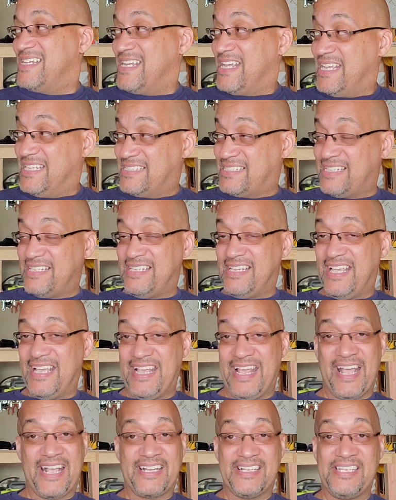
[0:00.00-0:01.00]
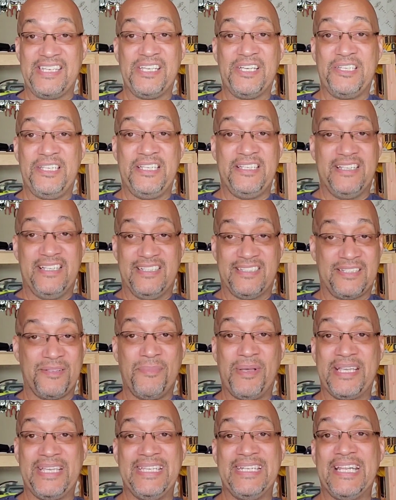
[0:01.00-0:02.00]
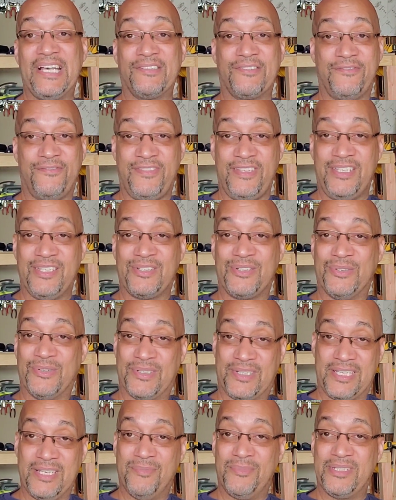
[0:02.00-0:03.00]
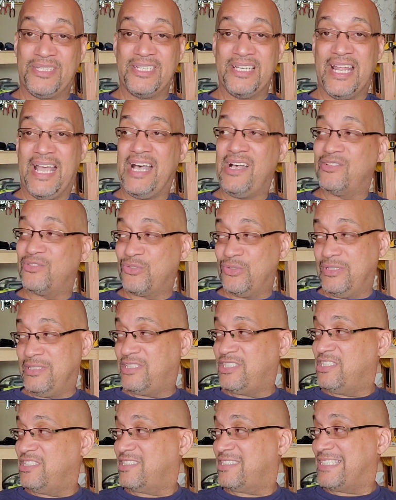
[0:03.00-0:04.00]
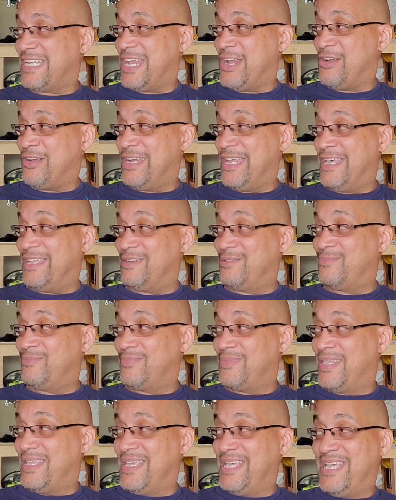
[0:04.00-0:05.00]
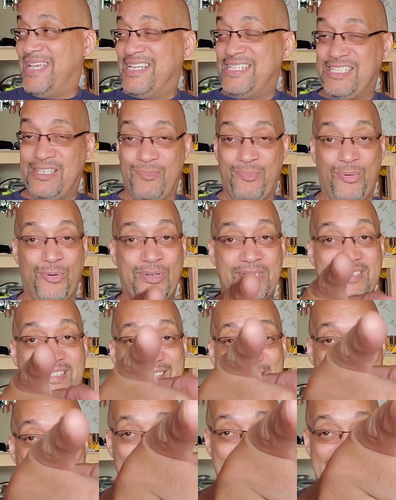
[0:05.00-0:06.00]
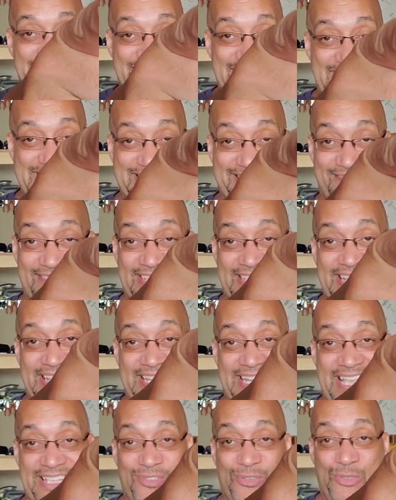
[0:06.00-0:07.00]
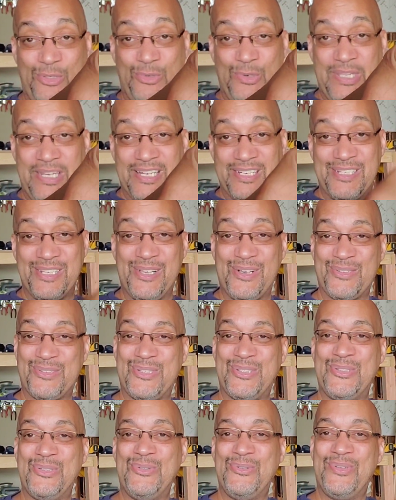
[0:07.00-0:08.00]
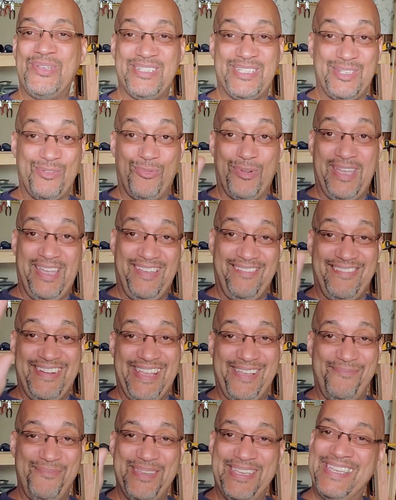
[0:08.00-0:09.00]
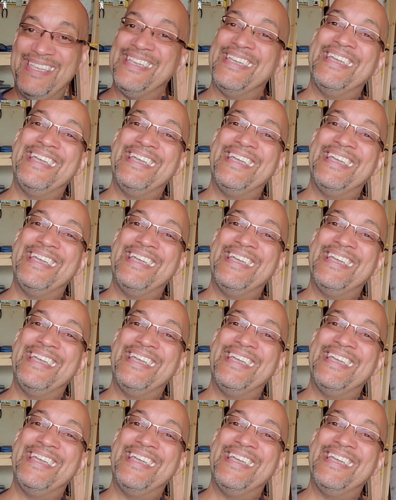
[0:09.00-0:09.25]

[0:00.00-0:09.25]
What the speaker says: and I could tell somebody getting out the vehicle coming to the house. So she's staring at him. She points at me as if to say, "That's who you need to talk to." She waved at me,